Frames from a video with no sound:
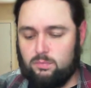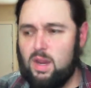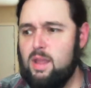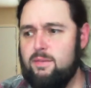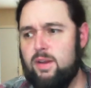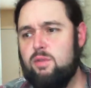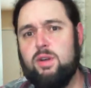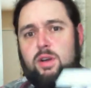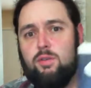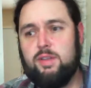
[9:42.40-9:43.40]
If
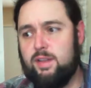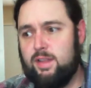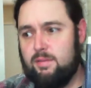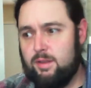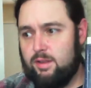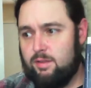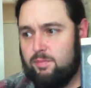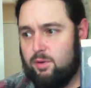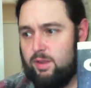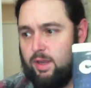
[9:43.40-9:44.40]
anyone knows anything about this
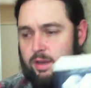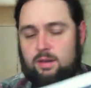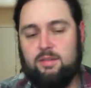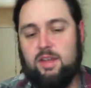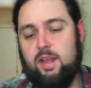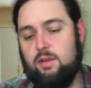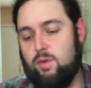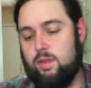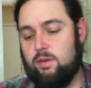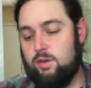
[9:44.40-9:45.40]
book that can say
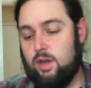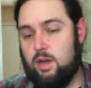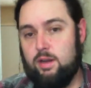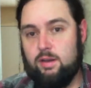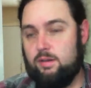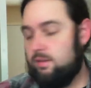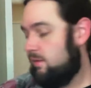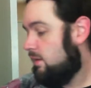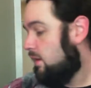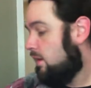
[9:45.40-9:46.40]
whether or not
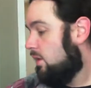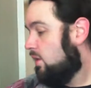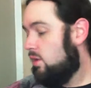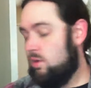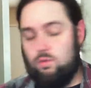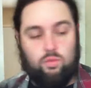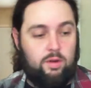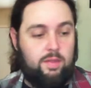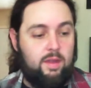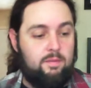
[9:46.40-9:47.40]
it's
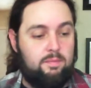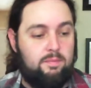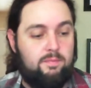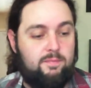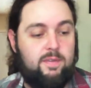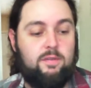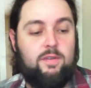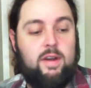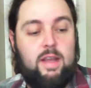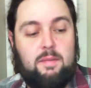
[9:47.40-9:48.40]
worth it, feel
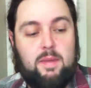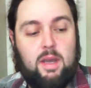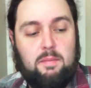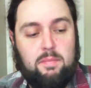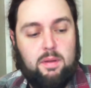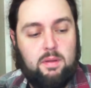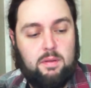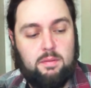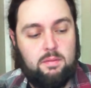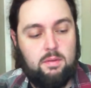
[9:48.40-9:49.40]
free to hit me up.
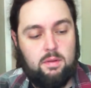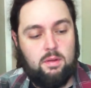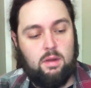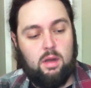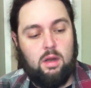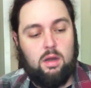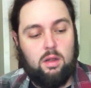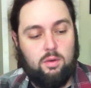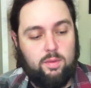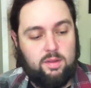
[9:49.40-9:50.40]
I'll
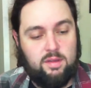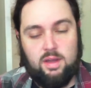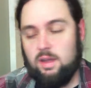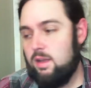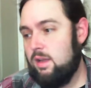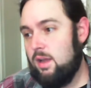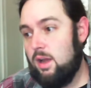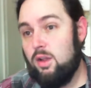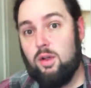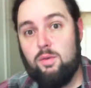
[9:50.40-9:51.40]

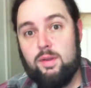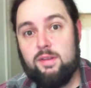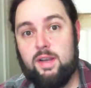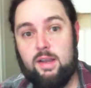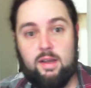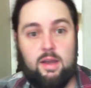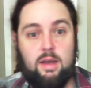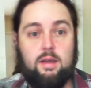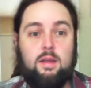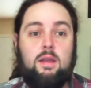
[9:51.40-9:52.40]
always take
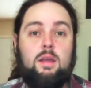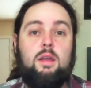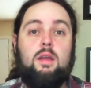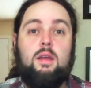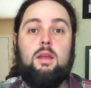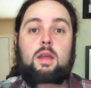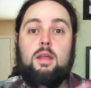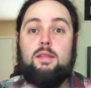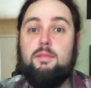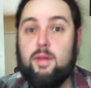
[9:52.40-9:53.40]

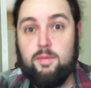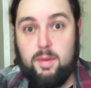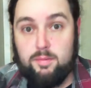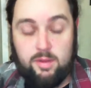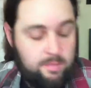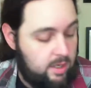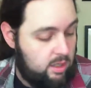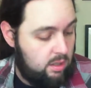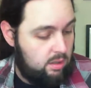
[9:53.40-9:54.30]
some other people's opinion.